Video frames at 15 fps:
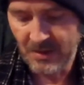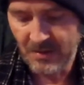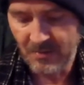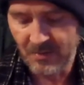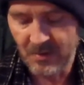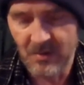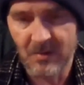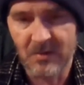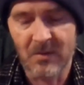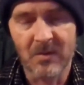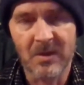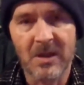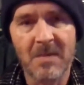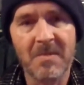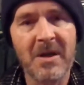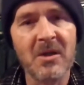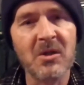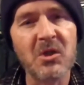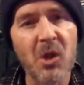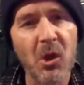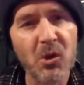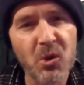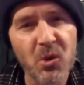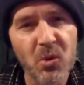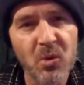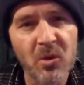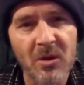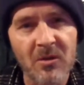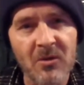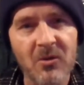We're not talking about a social
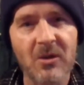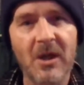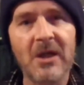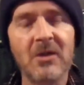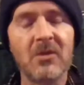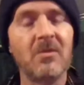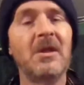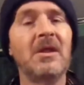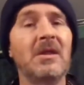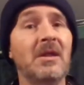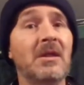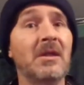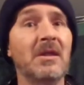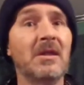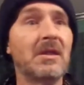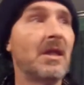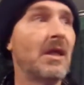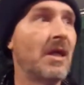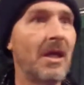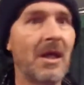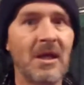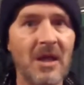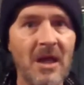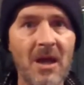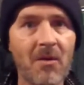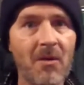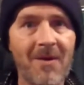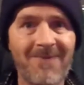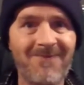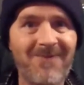contract or anything that's in
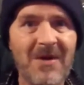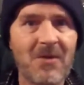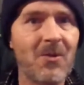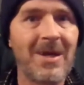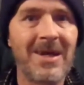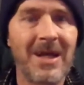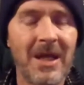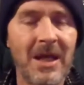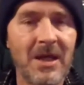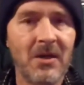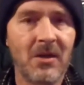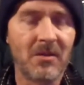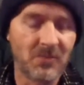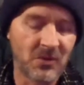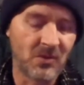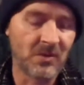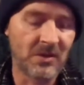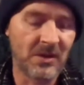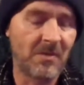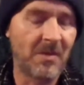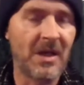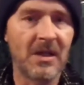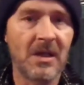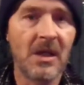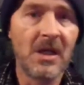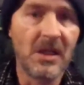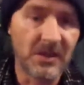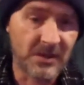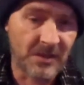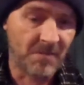hairy-fairy land. I'm talking about
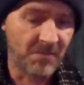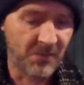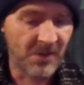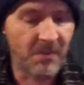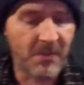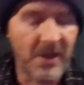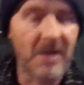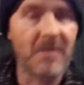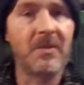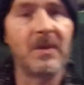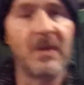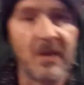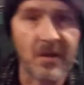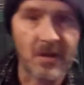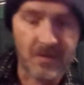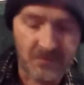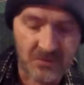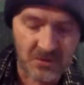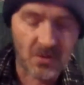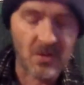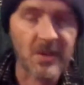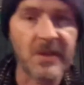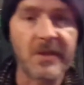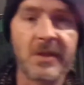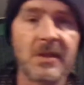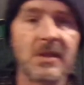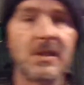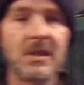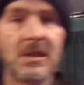some bit of paper that I've signed that says